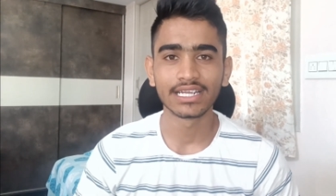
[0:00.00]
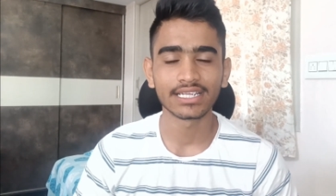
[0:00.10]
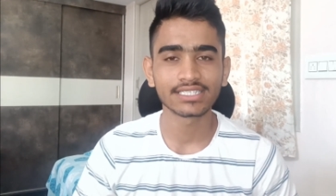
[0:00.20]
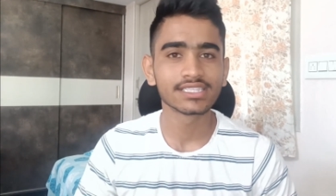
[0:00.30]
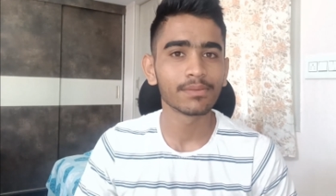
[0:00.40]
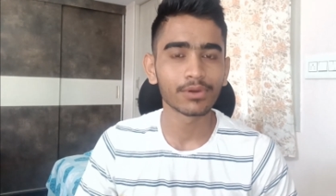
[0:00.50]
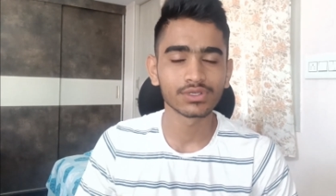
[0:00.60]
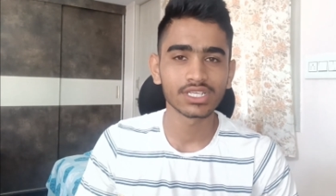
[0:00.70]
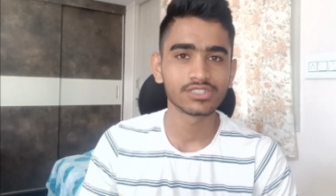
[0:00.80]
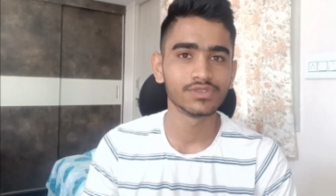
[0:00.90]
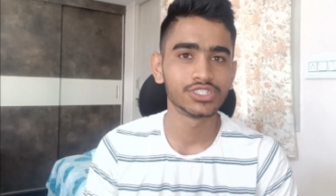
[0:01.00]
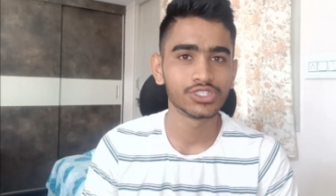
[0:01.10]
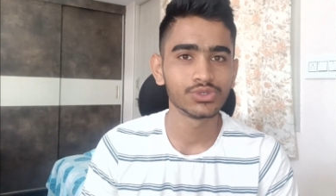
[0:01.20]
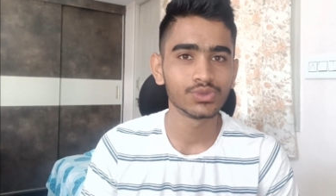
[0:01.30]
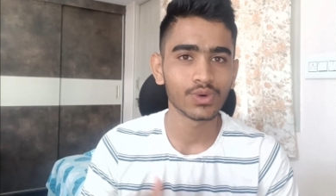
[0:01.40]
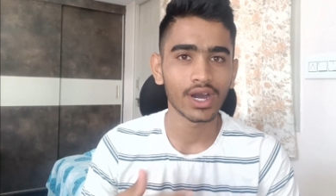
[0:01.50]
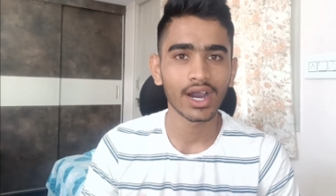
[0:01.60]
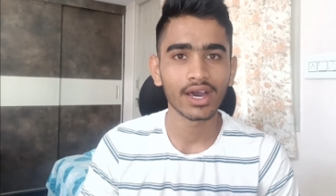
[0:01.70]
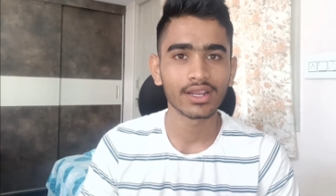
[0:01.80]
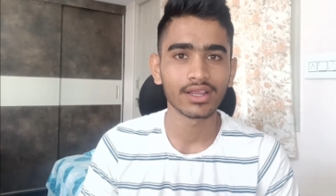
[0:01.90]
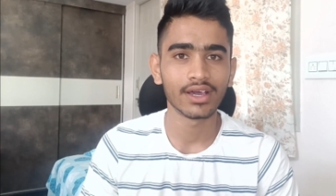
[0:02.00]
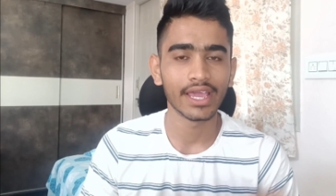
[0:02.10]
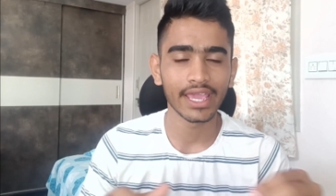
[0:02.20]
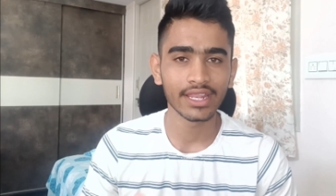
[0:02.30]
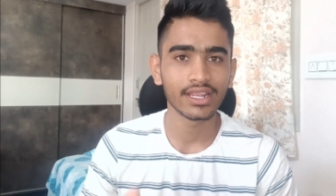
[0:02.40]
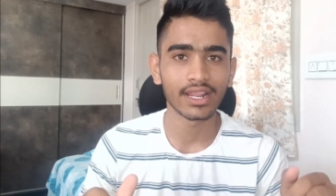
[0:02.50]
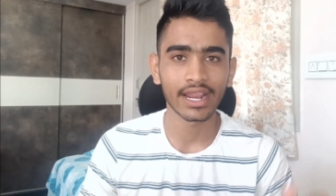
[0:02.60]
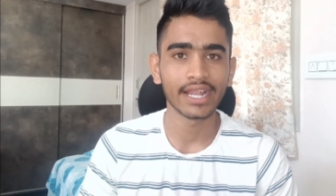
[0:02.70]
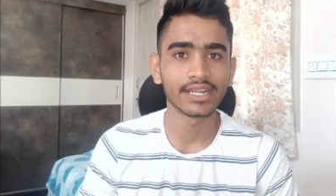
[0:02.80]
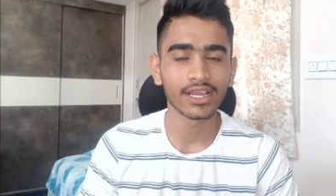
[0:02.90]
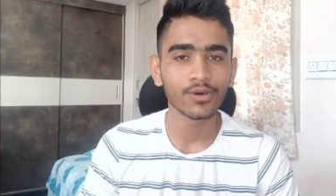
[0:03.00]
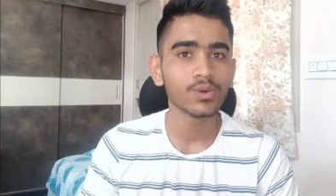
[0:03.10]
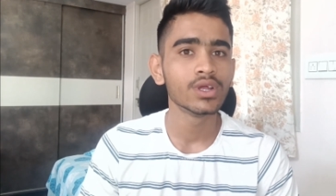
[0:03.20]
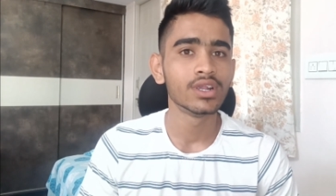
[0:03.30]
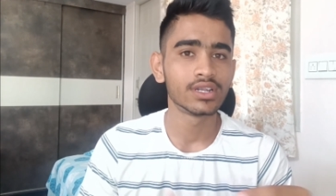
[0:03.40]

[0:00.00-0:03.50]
Trust the process which you are in right now.